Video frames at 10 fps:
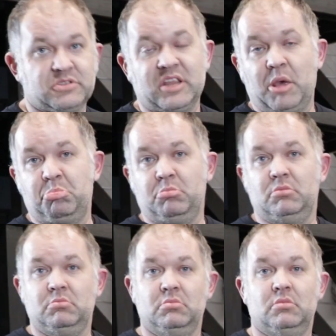step
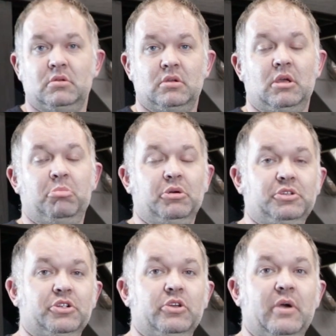in
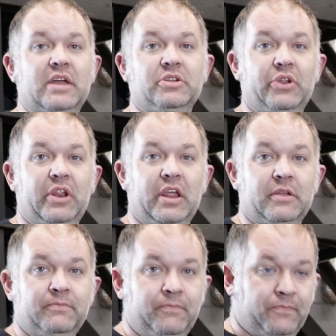putting your new head unit in